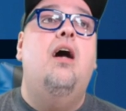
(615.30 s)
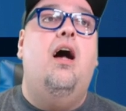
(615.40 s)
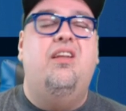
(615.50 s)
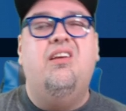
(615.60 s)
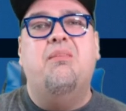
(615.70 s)

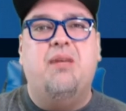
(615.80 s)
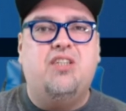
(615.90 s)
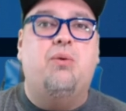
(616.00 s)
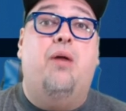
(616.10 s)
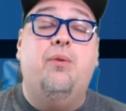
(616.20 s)
you can mess
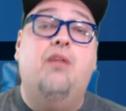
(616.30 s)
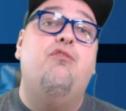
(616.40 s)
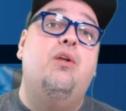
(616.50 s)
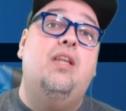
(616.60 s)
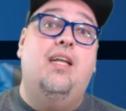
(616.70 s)
around with a
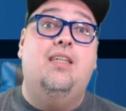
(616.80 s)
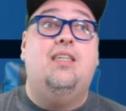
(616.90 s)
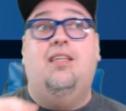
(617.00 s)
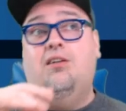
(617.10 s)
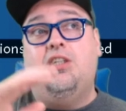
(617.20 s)
few things.
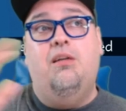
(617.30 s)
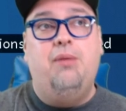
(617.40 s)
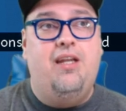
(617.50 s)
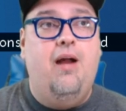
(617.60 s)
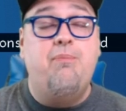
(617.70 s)
There's going to be
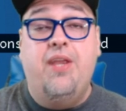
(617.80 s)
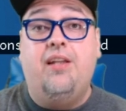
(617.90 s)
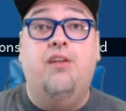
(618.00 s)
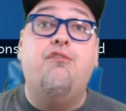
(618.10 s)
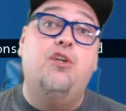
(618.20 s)
an update
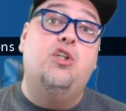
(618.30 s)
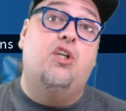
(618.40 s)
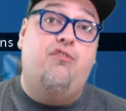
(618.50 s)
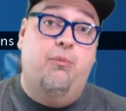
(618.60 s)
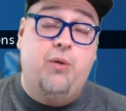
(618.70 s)
in the future
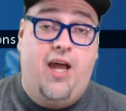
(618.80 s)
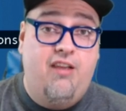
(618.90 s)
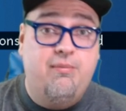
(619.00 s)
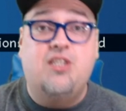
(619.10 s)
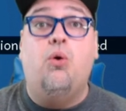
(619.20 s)
from what
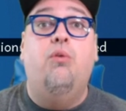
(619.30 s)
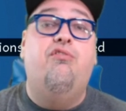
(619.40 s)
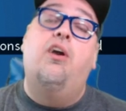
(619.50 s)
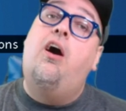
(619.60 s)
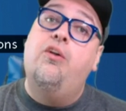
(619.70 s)
I've been told
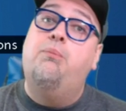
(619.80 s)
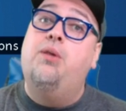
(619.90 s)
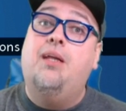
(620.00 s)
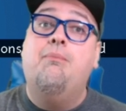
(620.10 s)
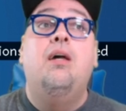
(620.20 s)
for
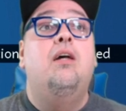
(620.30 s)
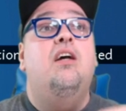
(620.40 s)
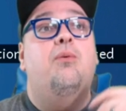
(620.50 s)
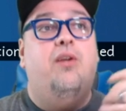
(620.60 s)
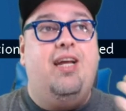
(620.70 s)
AutoBleem,
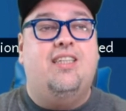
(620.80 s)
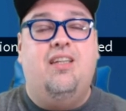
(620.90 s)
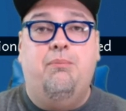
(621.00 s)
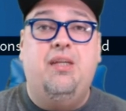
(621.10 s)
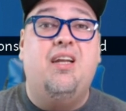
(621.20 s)
where that's going
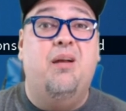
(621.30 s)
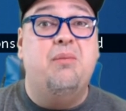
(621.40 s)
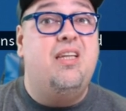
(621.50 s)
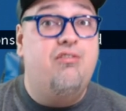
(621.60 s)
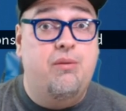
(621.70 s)
to become
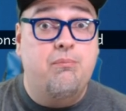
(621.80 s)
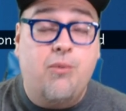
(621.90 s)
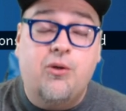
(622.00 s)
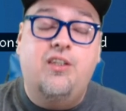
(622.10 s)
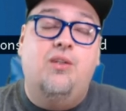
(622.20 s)
even
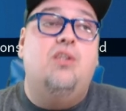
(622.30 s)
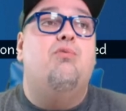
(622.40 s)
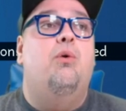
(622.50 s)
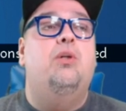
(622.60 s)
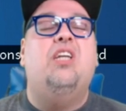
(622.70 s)
more
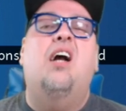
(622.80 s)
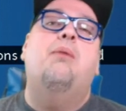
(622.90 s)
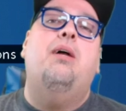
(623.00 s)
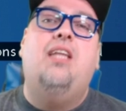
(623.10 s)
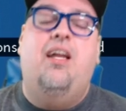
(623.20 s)
useful. We'll talk
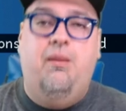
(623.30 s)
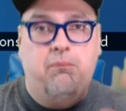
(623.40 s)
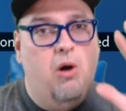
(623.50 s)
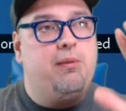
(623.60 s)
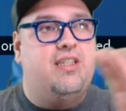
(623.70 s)
about that in a
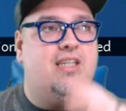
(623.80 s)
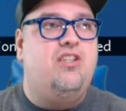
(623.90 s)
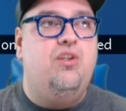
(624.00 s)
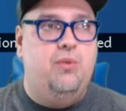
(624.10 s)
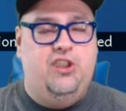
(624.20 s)
moment because I
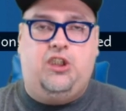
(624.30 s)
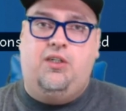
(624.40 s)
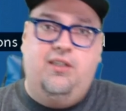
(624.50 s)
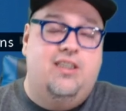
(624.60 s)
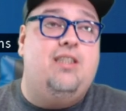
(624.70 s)
do want to show
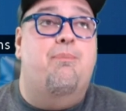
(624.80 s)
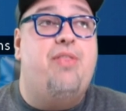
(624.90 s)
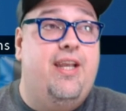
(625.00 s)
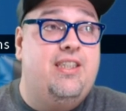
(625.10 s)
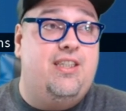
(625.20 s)
you some
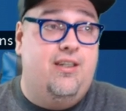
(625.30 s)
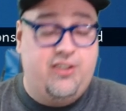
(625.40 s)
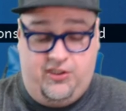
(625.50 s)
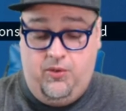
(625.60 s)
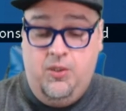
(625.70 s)
things here.
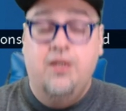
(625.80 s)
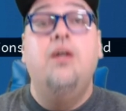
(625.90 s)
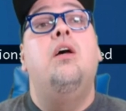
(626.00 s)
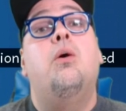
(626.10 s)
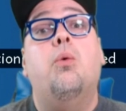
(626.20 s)
So
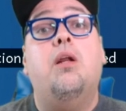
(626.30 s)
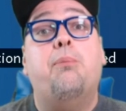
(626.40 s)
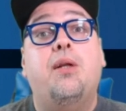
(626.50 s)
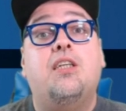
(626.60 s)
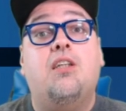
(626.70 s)
we're going to
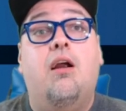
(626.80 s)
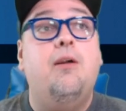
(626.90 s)
press start,